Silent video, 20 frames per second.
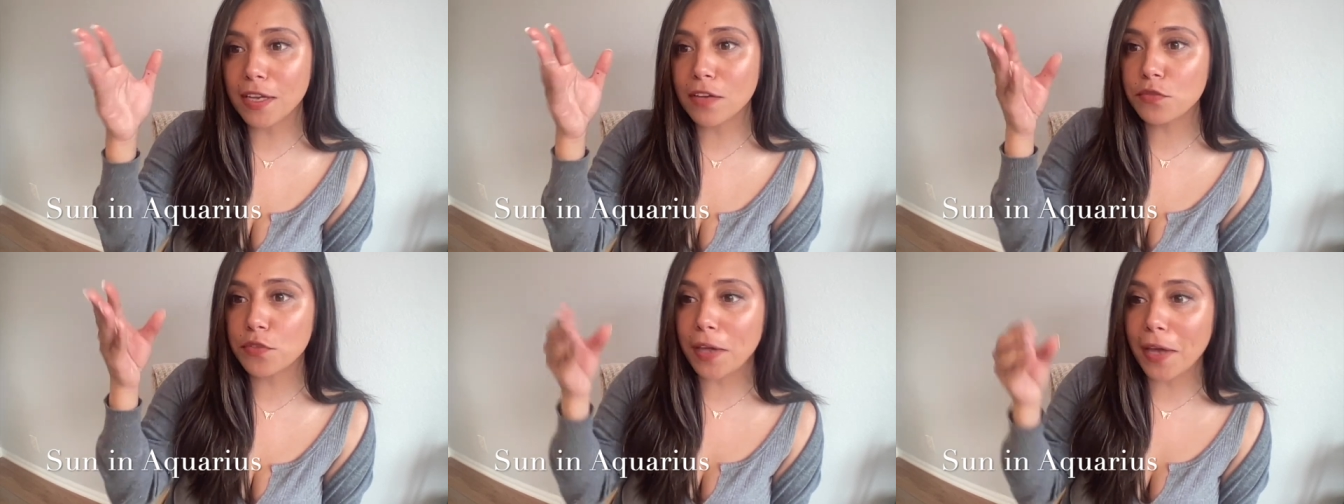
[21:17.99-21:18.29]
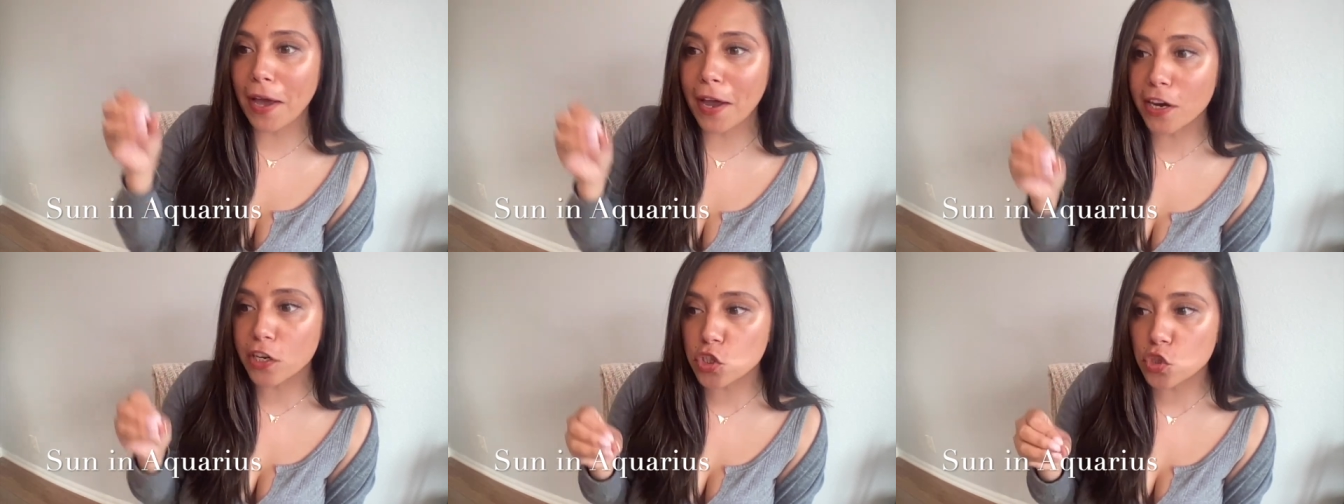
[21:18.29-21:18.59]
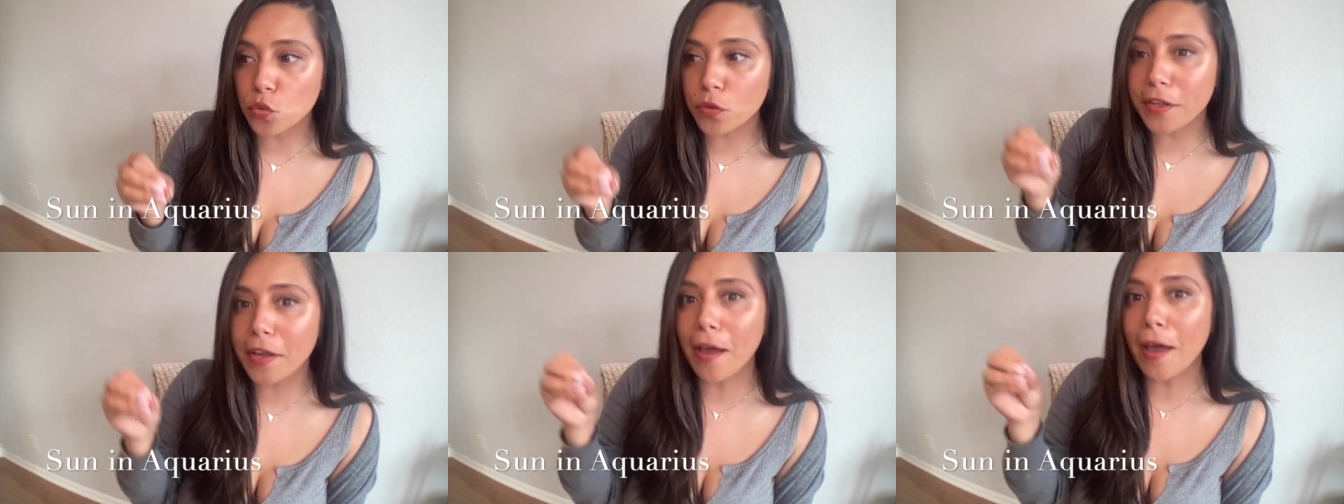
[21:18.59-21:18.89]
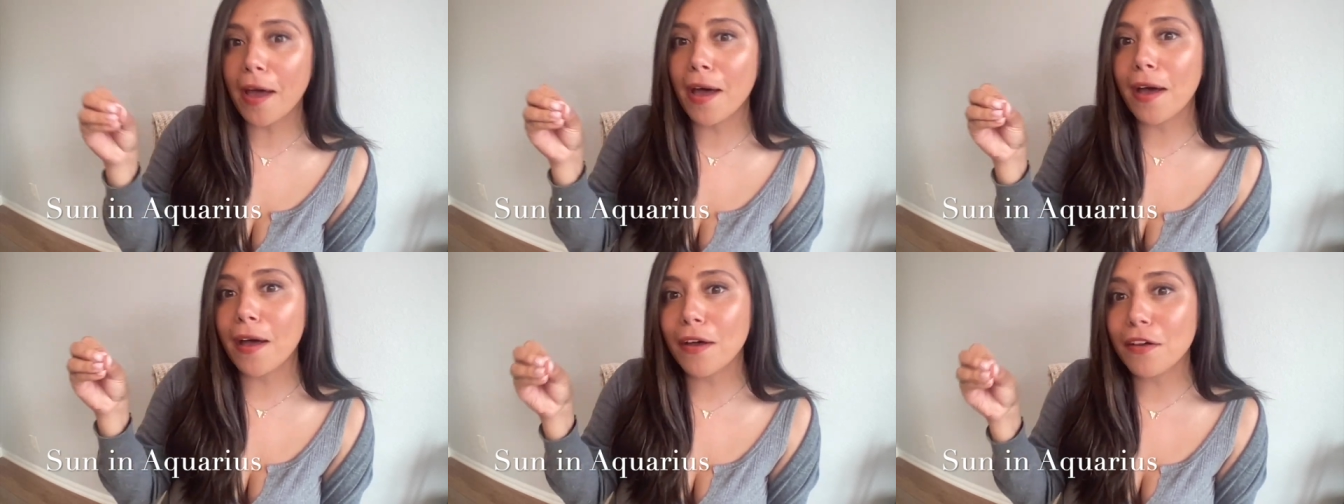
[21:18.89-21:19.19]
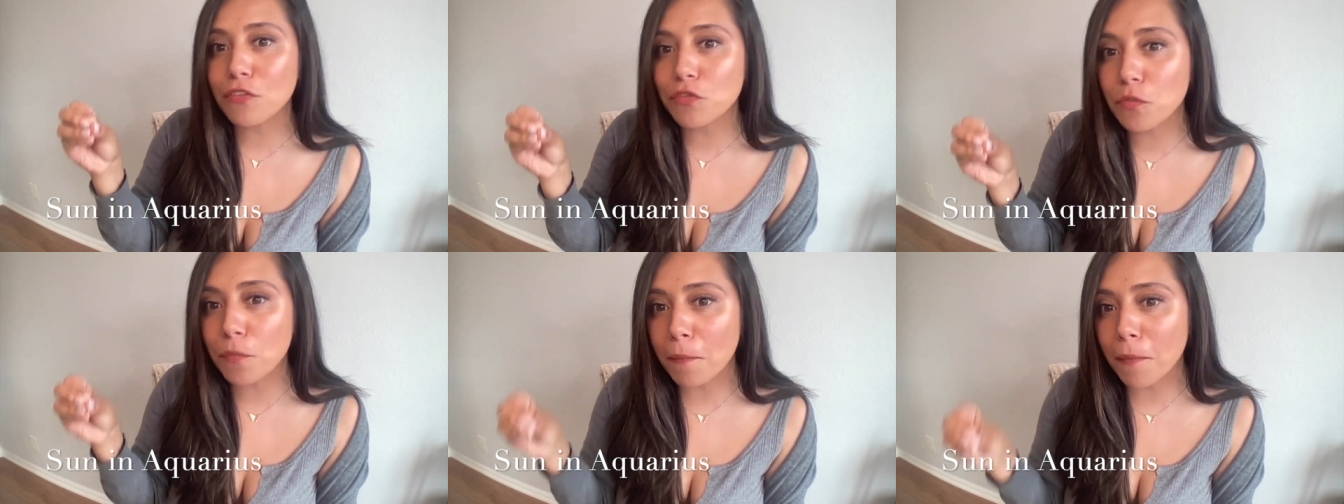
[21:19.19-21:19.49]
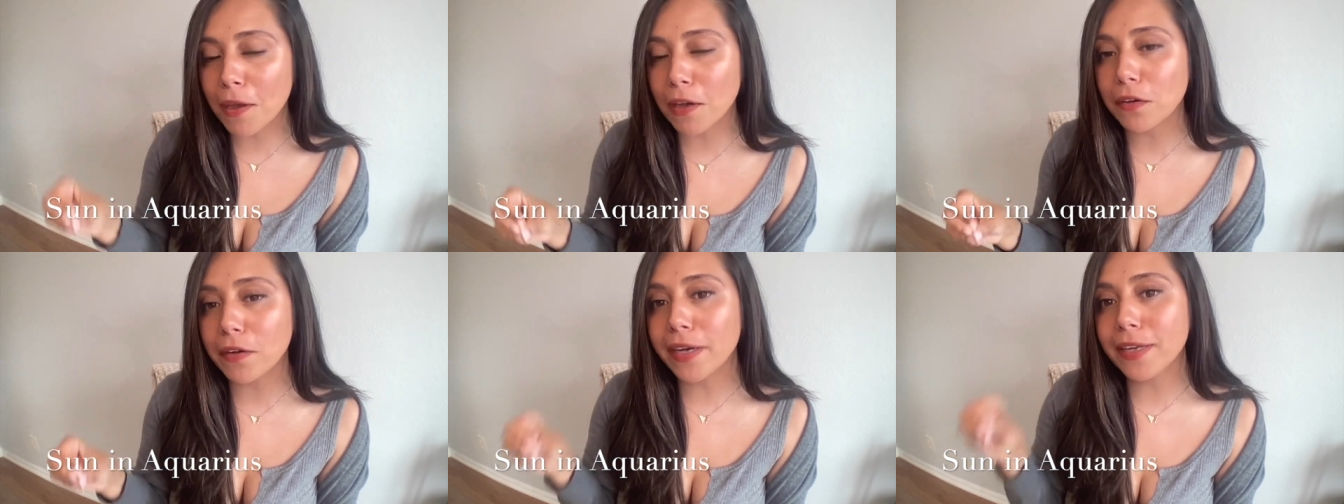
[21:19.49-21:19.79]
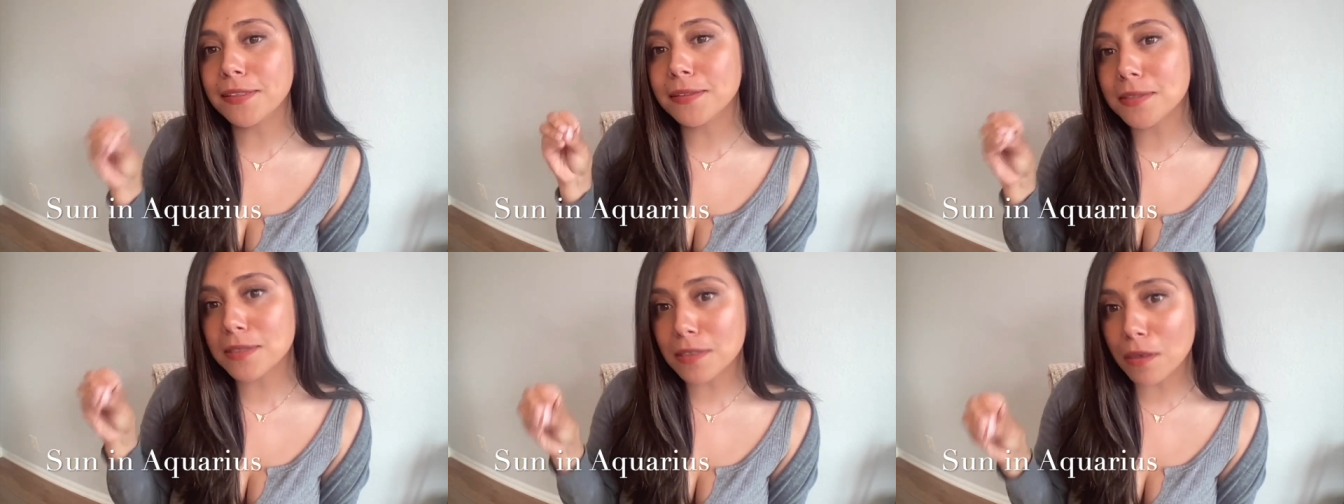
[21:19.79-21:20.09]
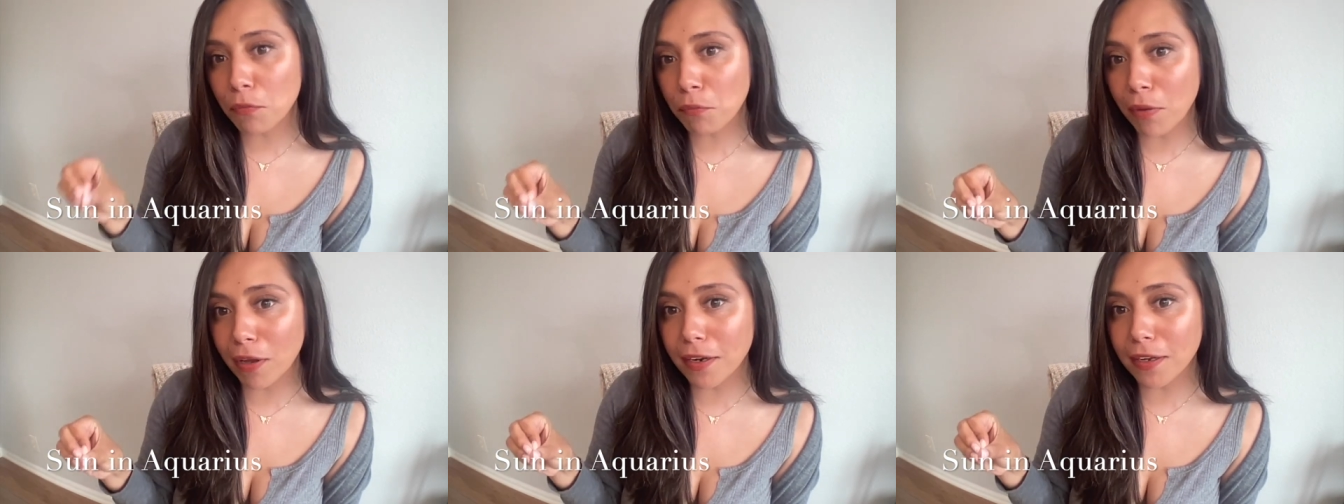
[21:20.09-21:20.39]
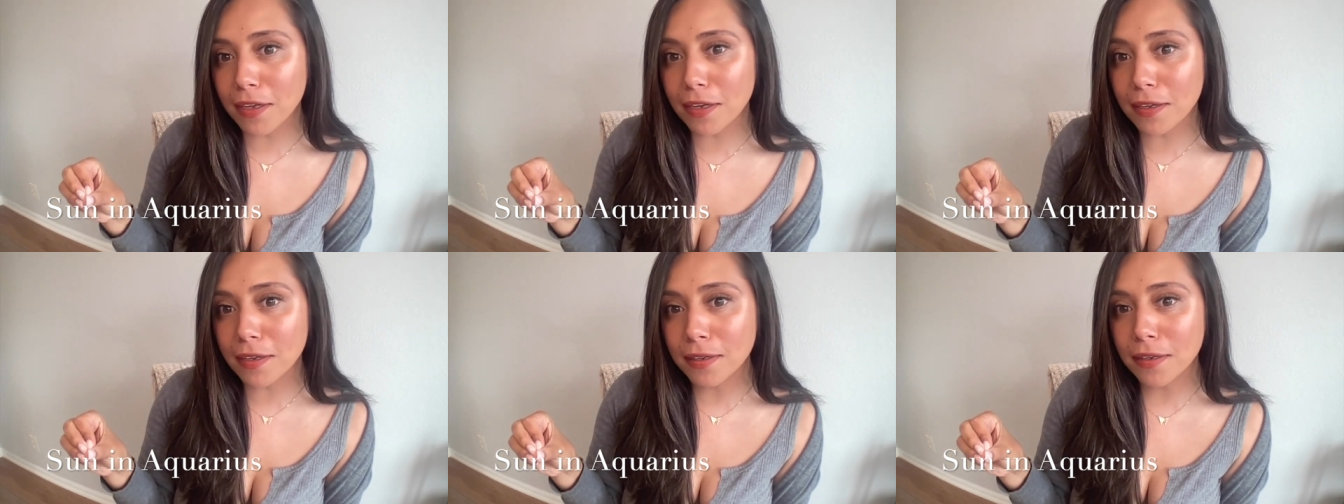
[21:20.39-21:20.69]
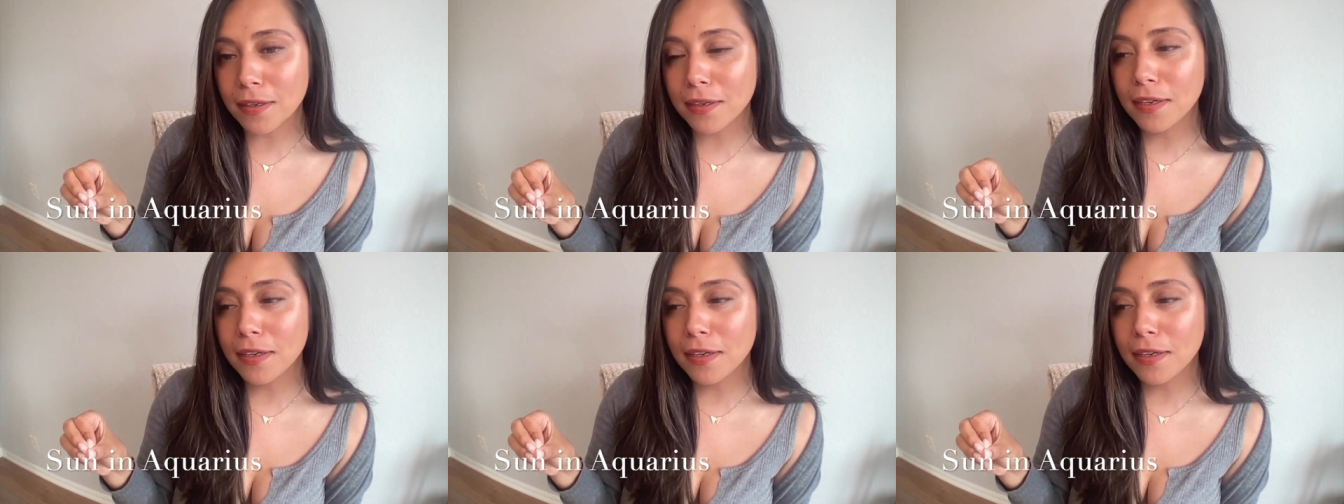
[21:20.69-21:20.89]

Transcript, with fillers: if they actually have married somebody